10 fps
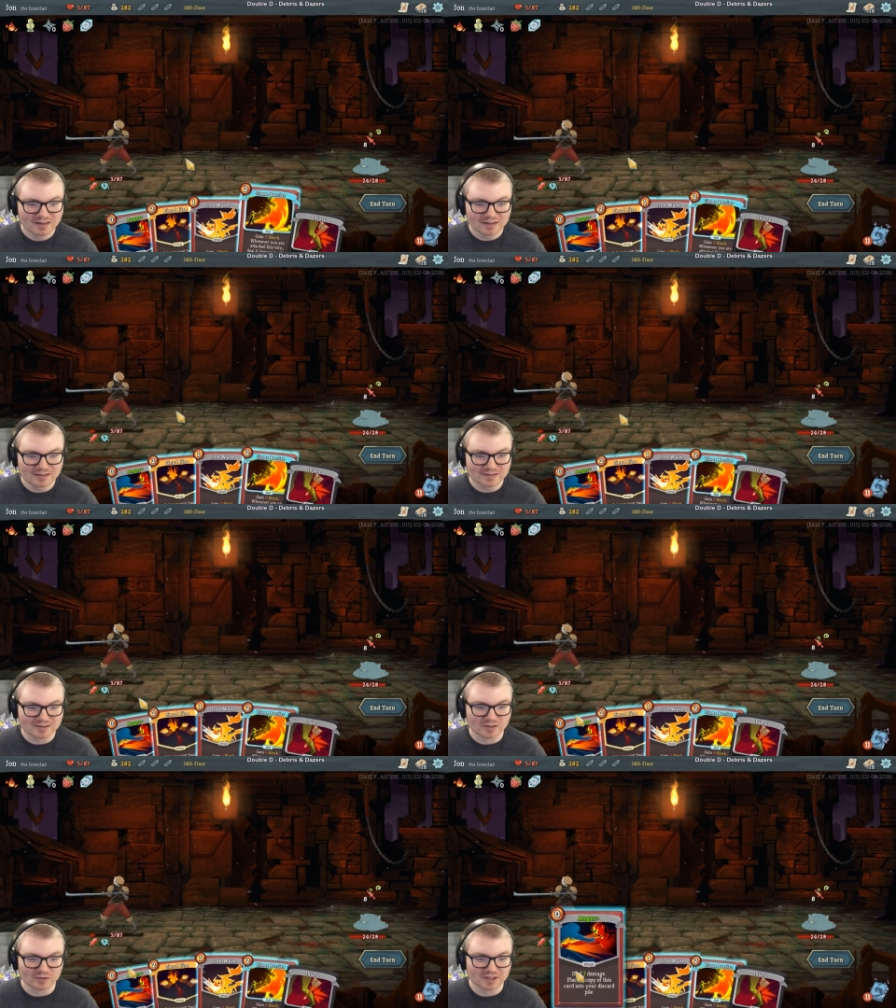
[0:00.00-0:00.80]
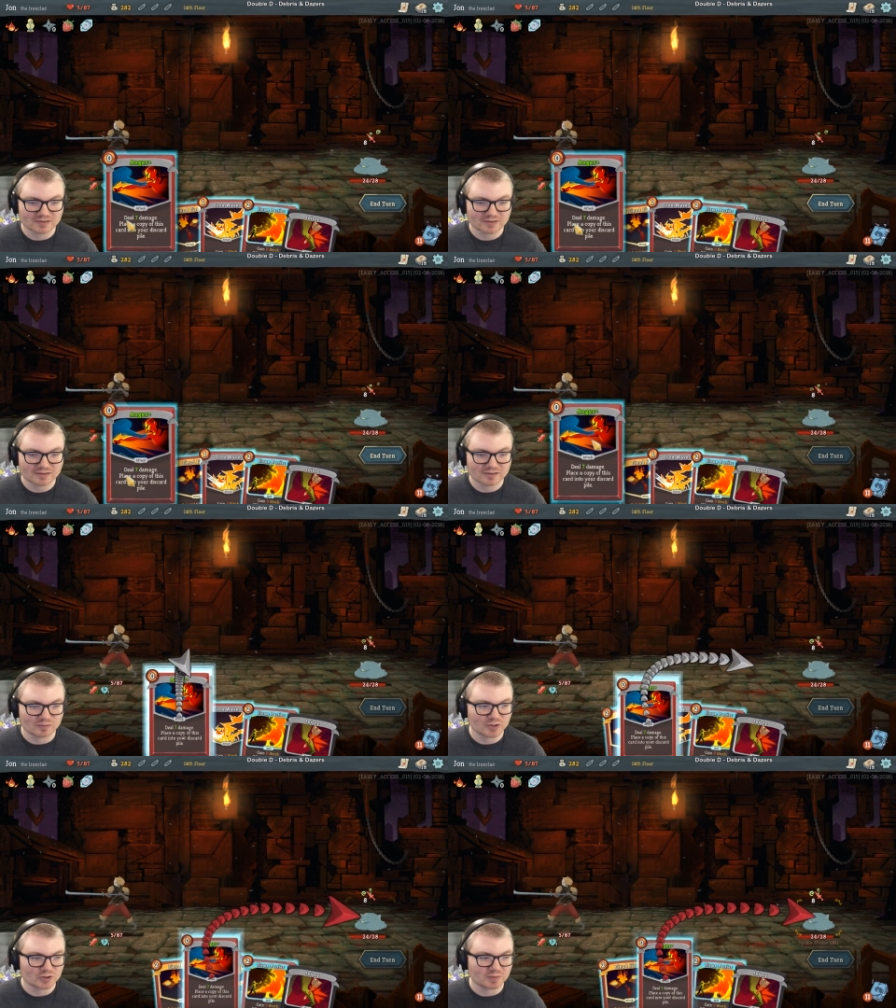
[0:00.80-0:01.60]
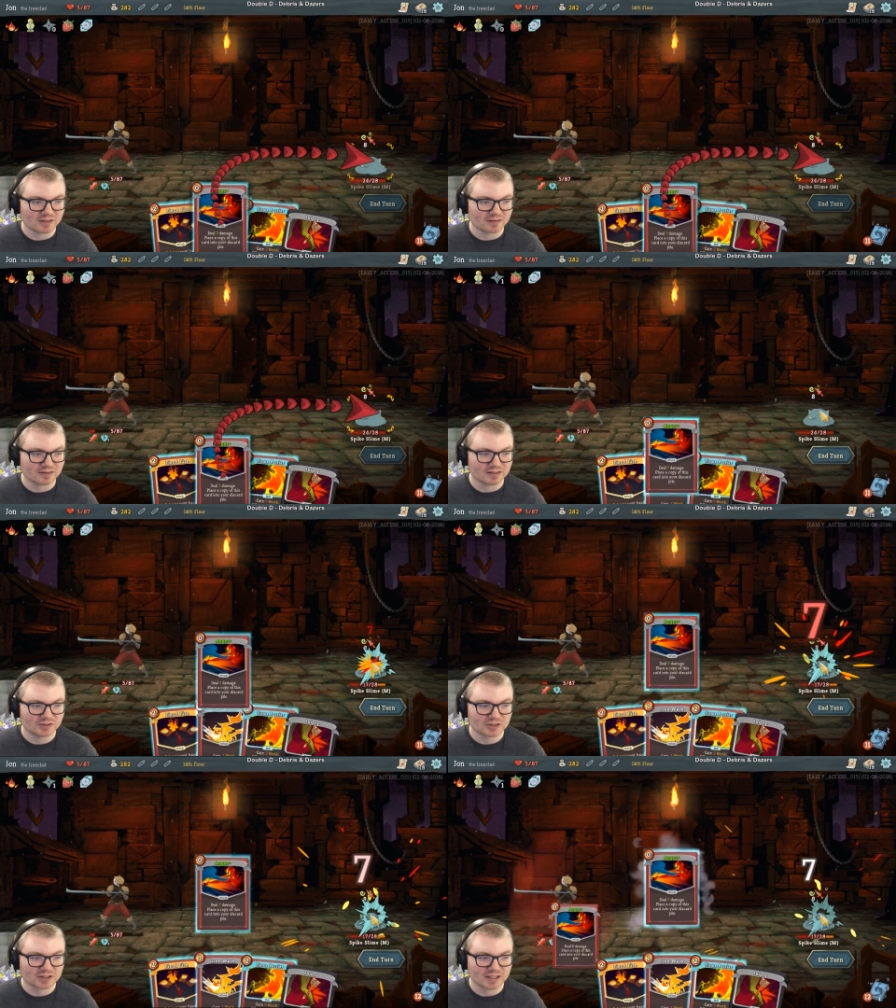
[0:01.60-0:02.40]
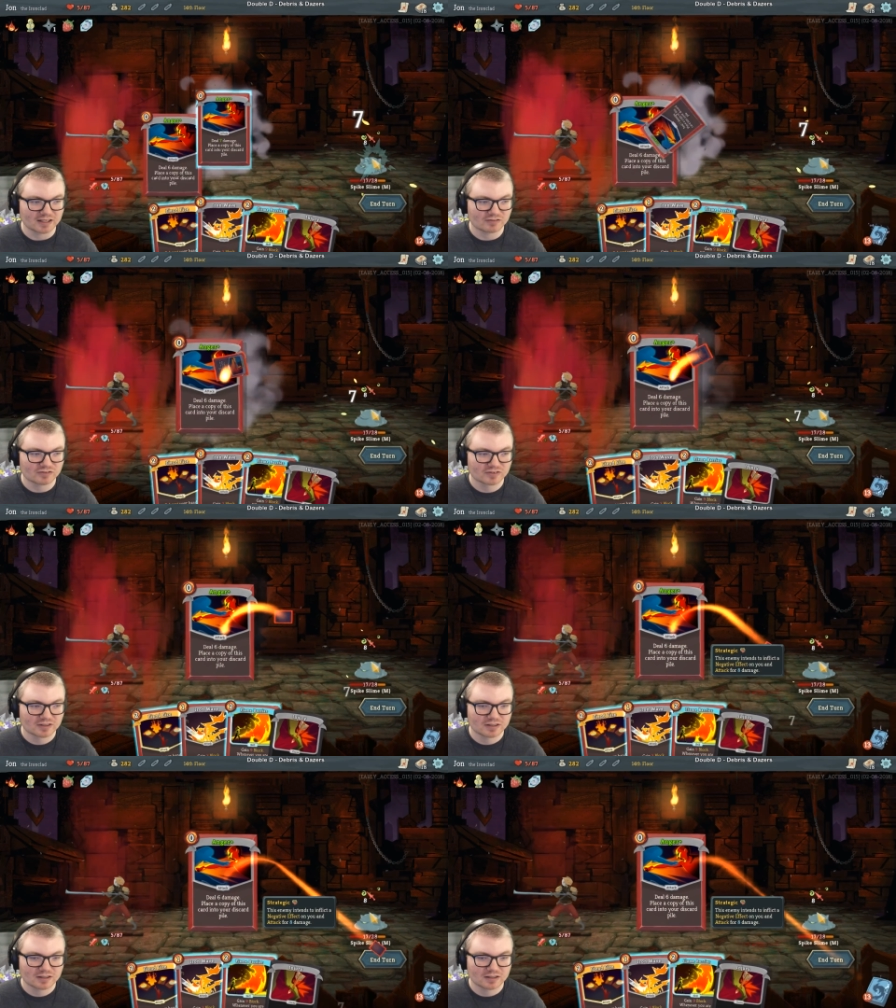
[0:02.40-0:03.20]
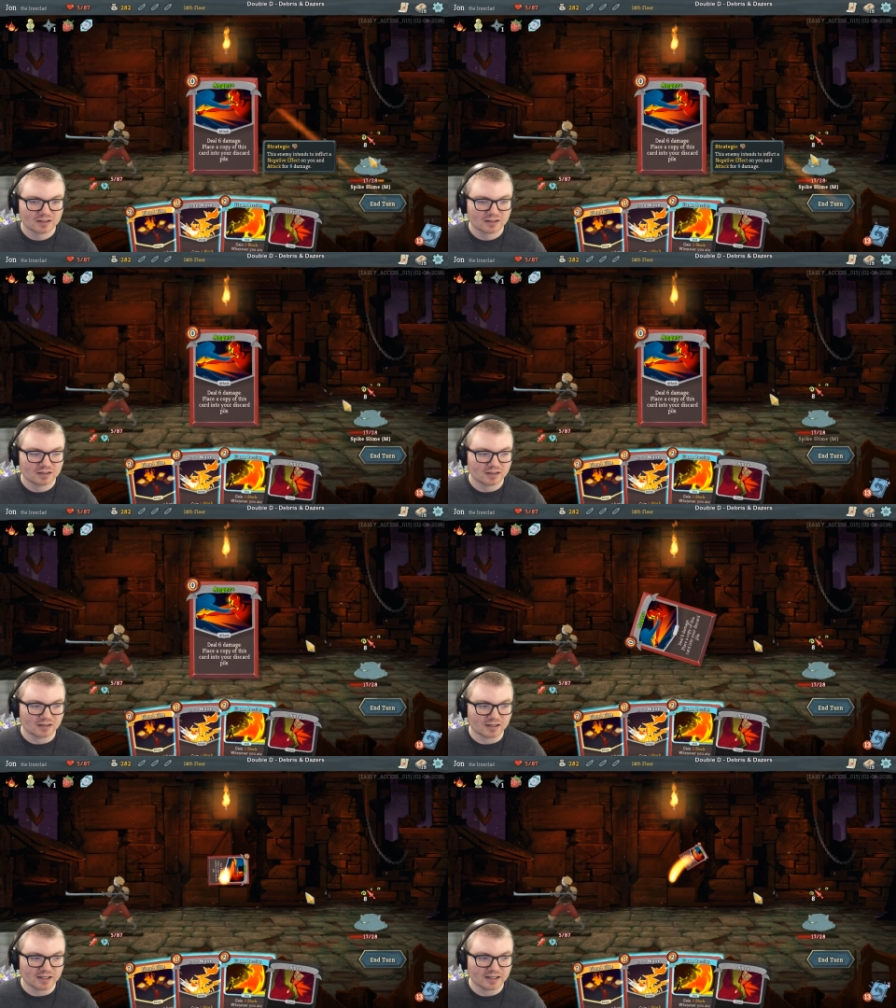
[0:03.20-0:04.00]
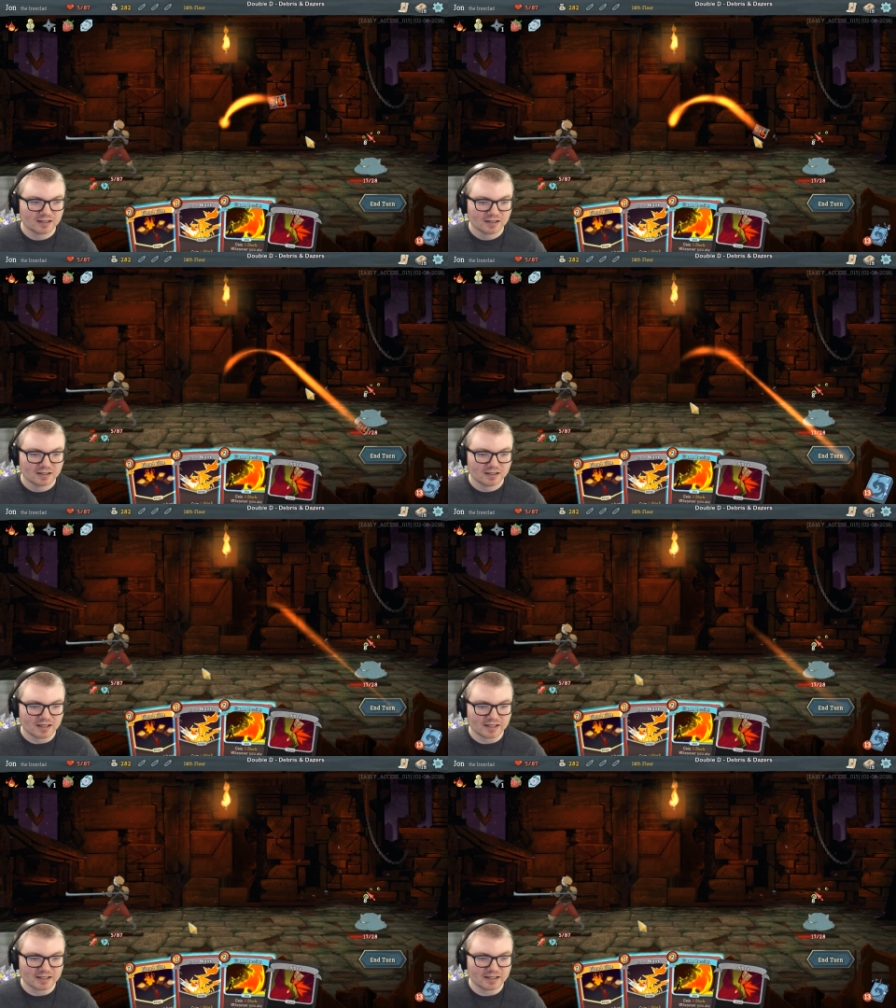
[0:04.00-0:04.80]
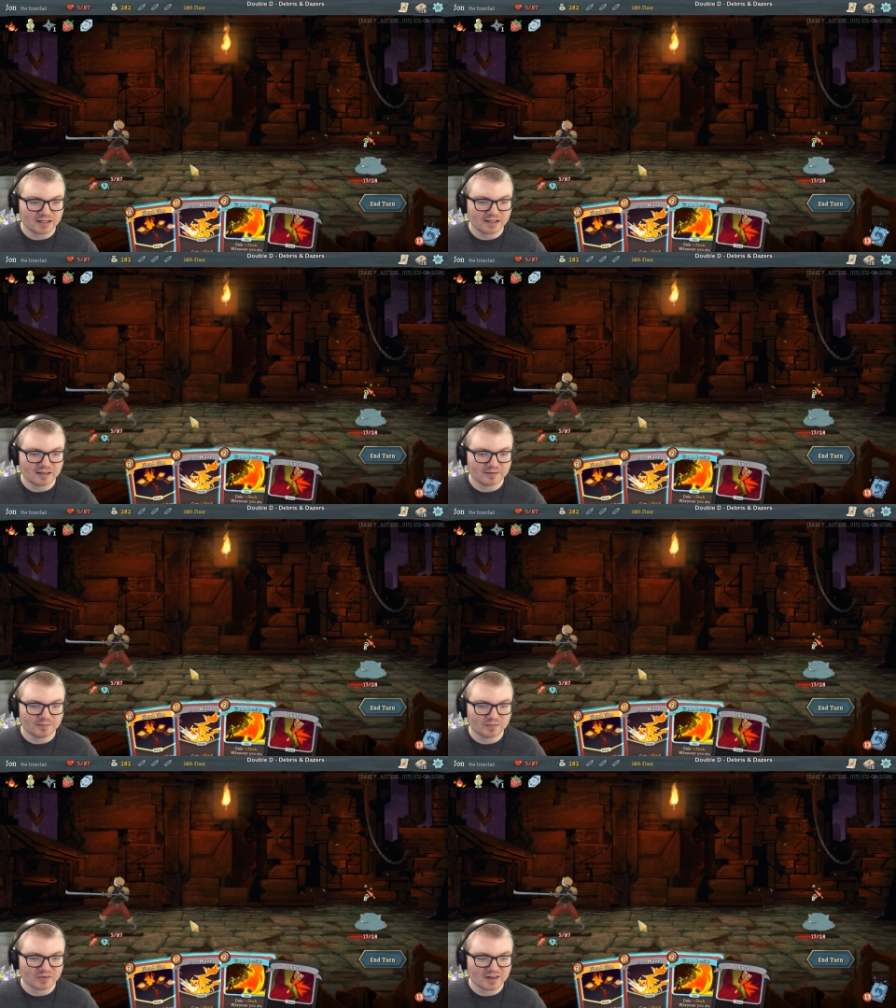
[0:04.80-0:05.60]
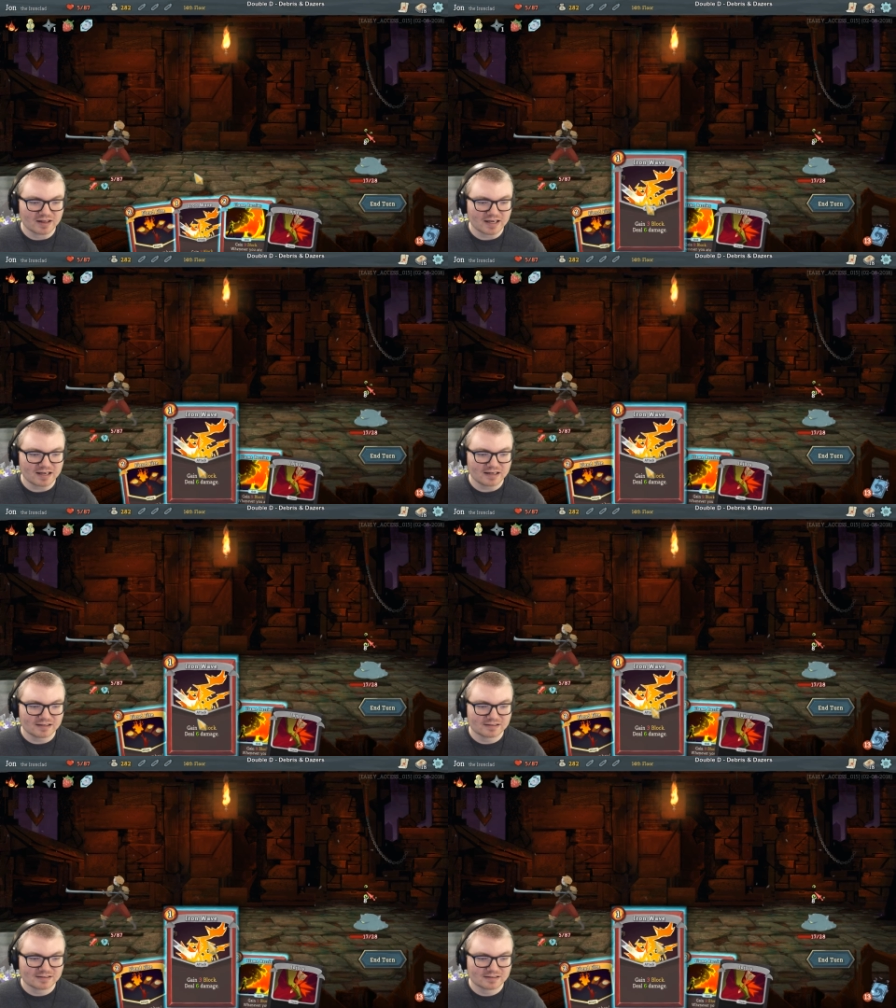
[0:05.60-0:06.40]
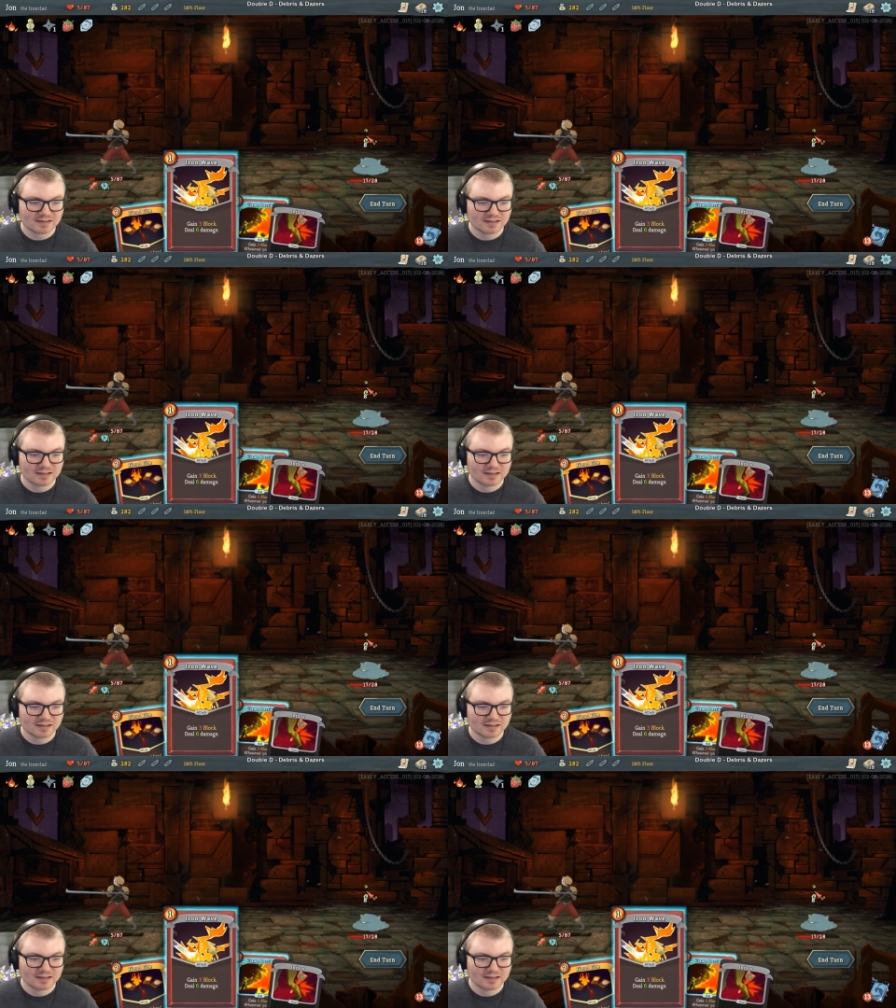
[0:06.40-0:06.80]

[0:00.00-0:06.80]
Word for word: This is going so much better than it should have. Alright. I can hit him with that.